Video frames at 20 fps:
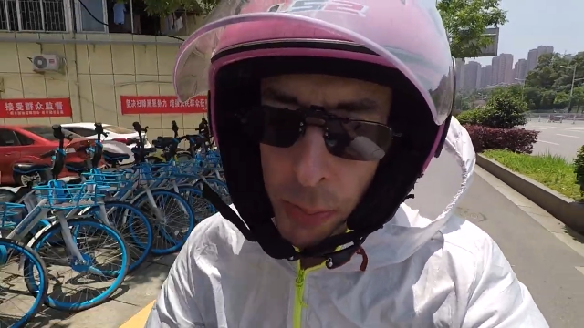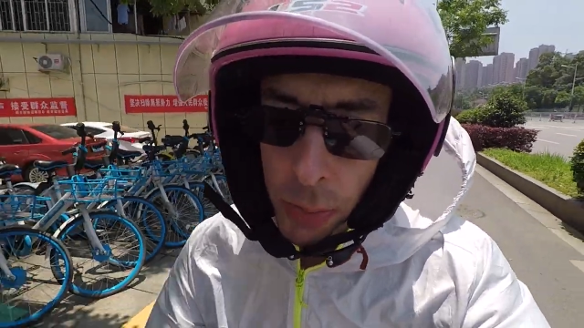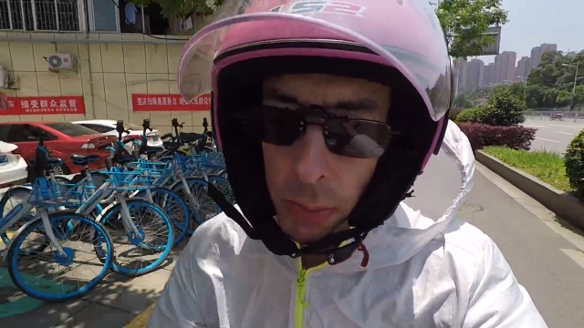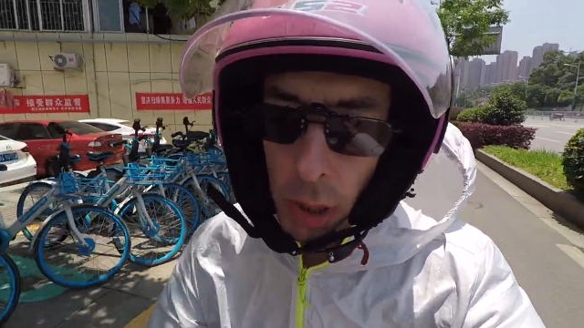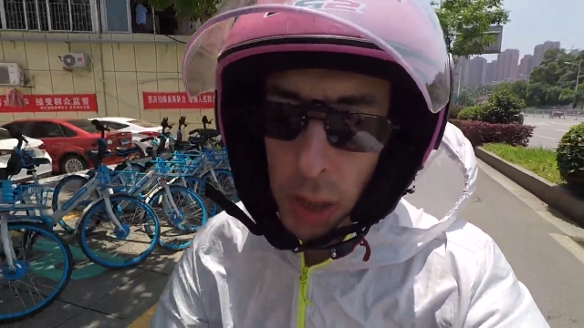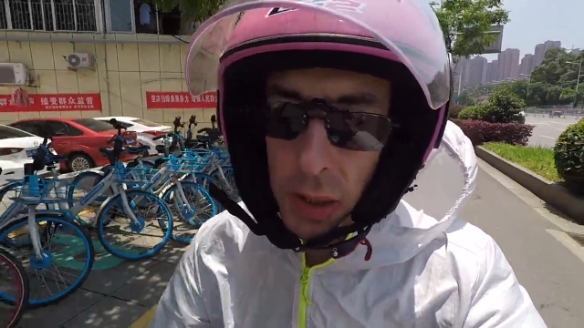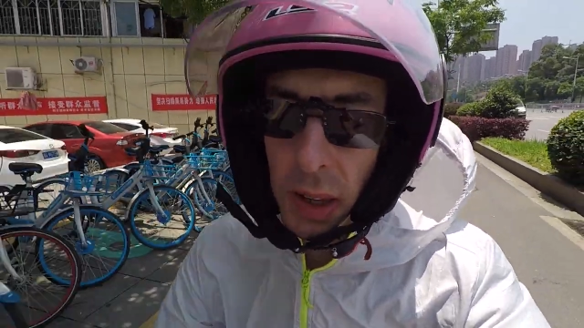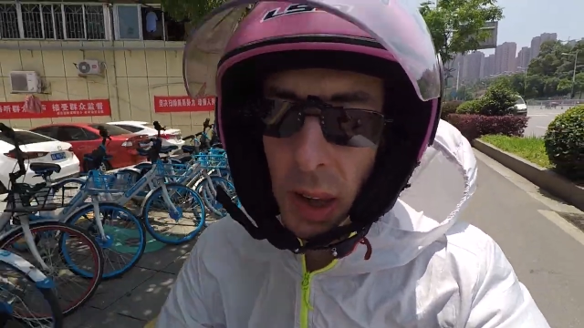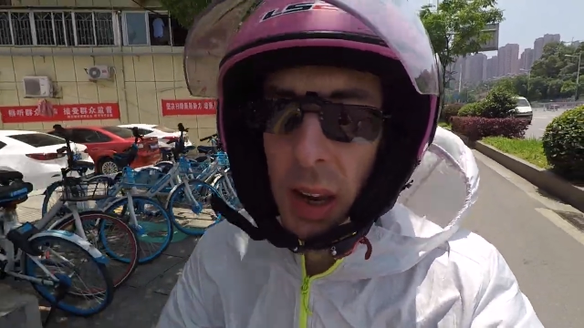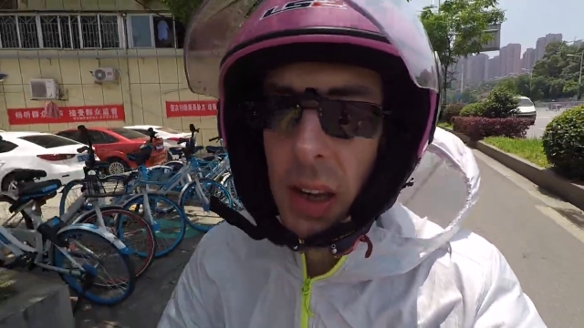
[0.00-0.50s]

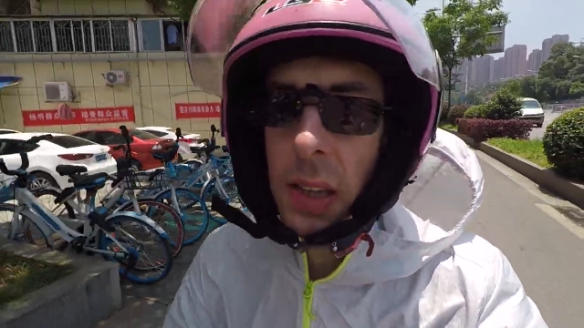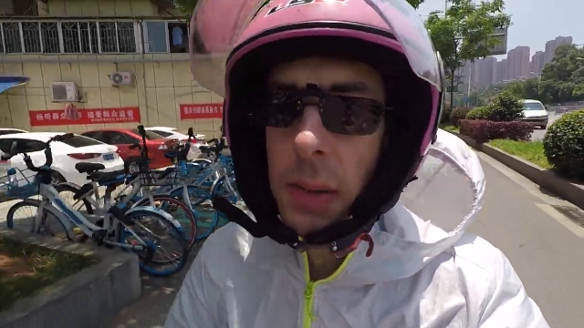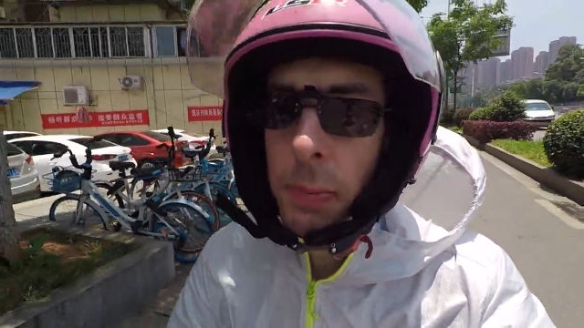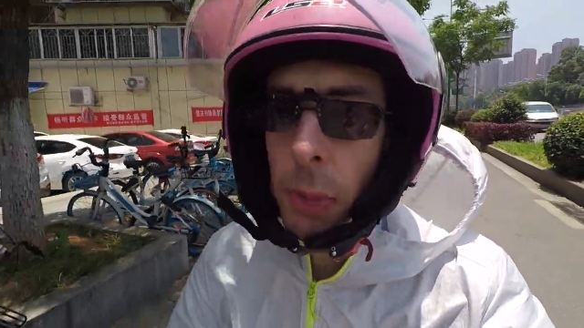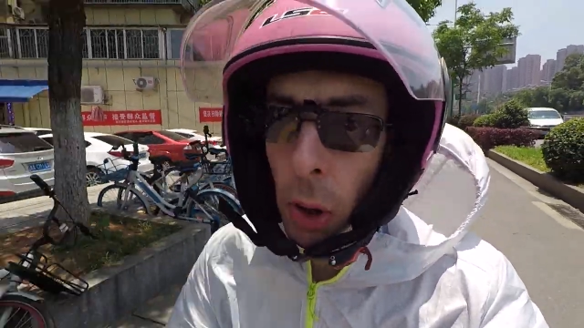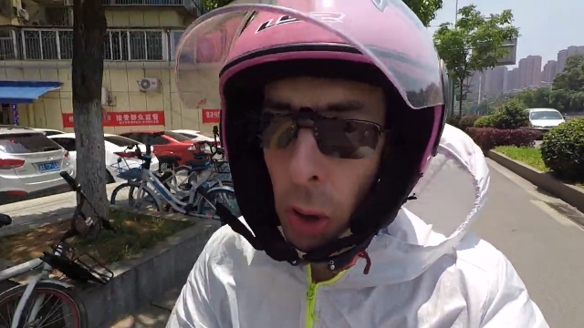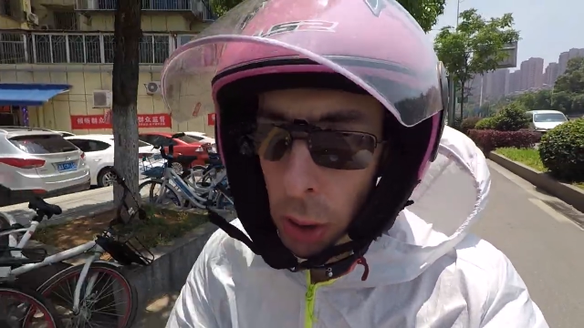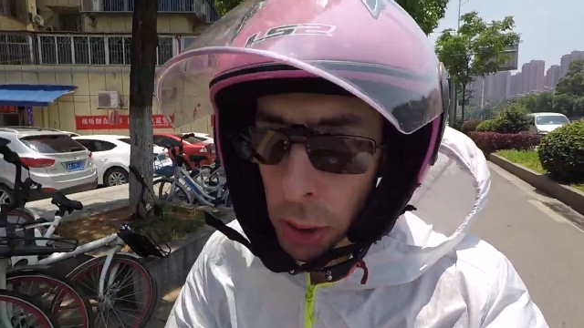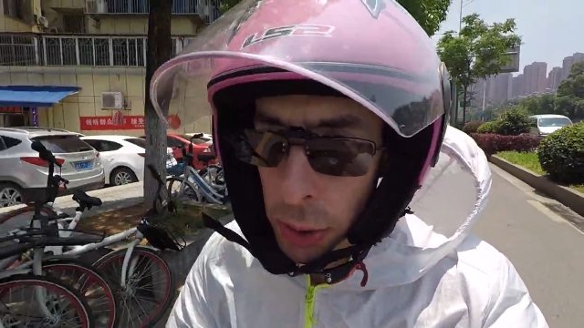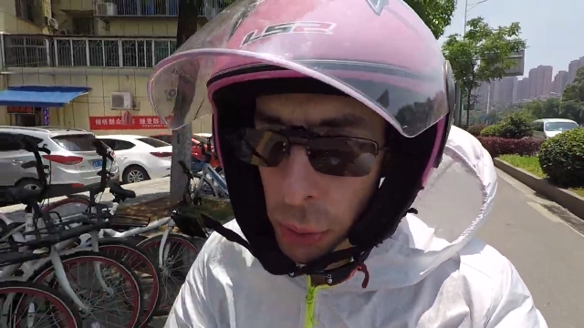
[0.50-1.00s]
but there is
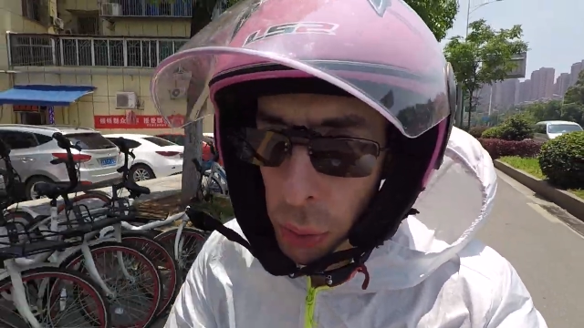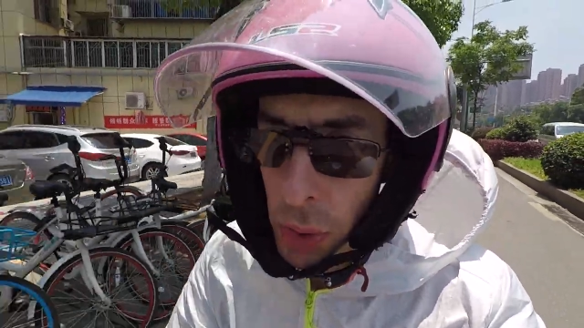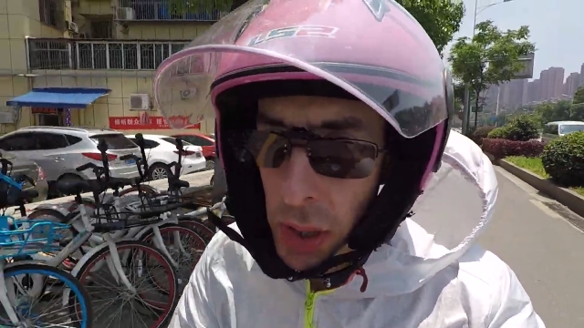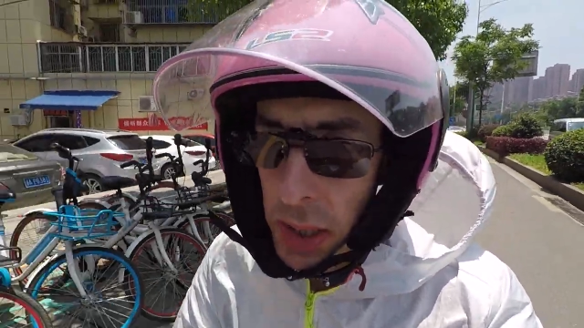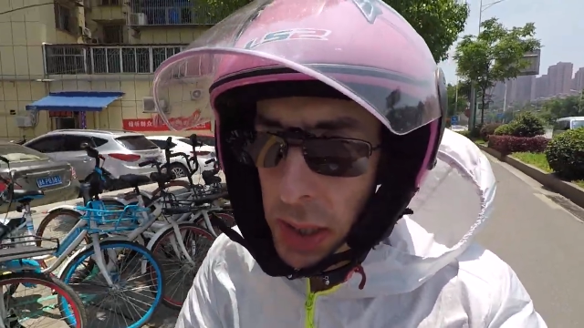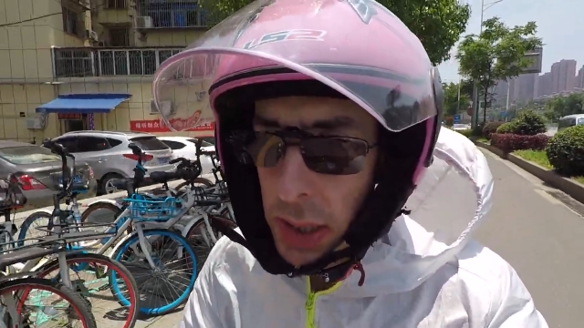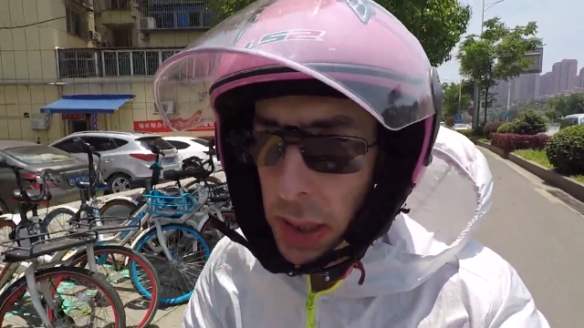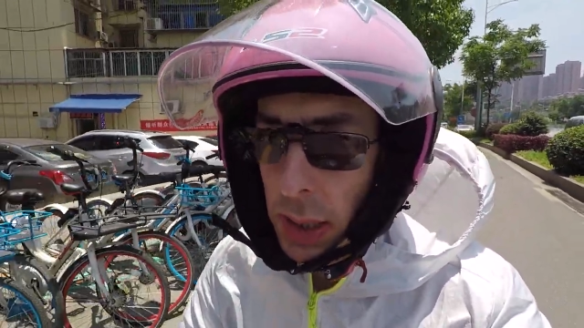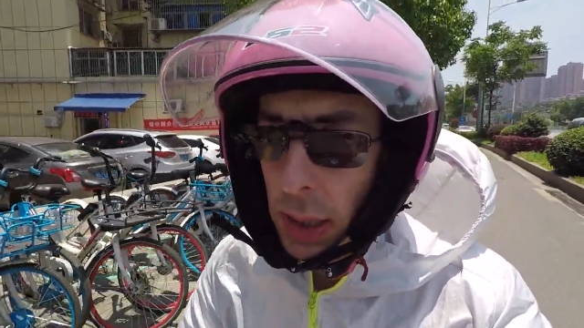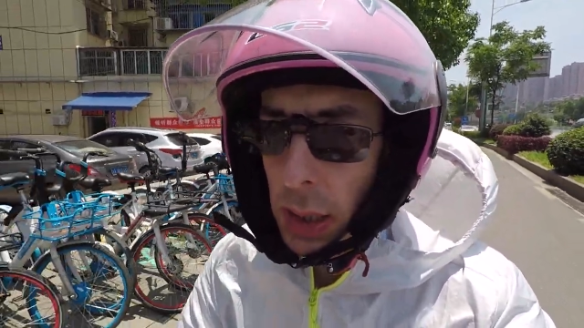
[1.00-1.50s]
more to
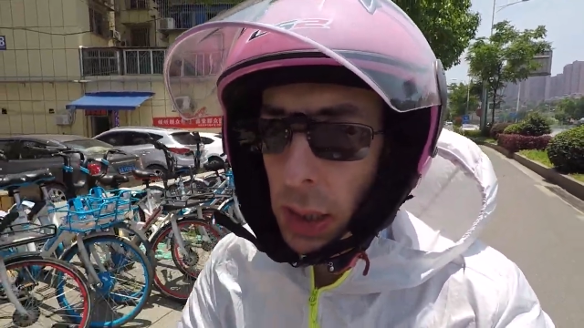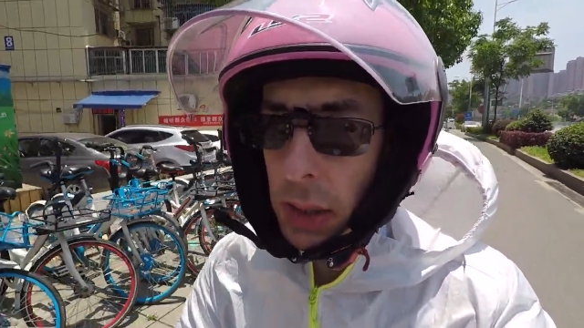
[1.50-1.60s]
it.